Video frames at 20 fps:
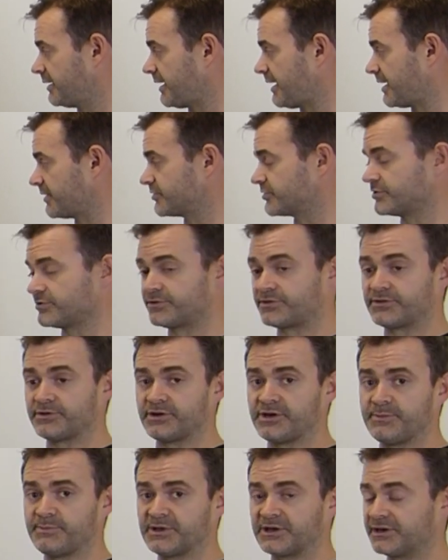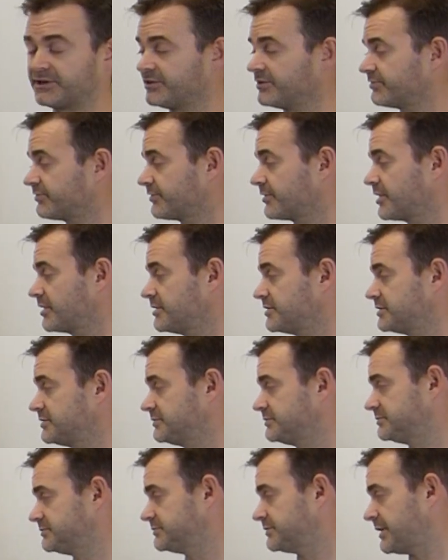130 mil in the front,
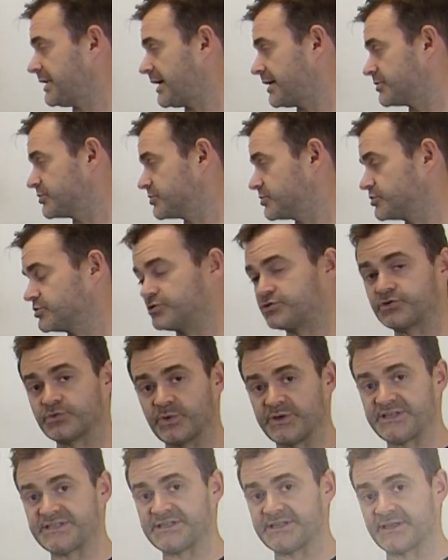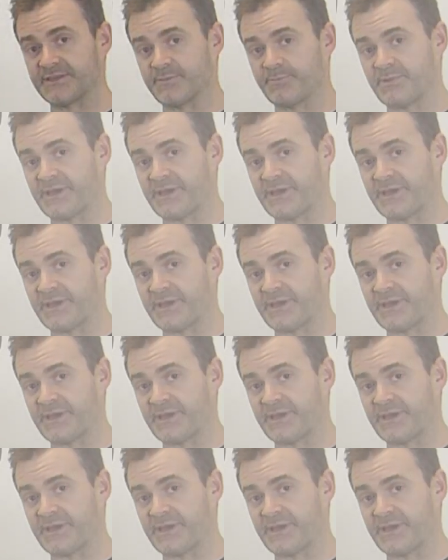120 at the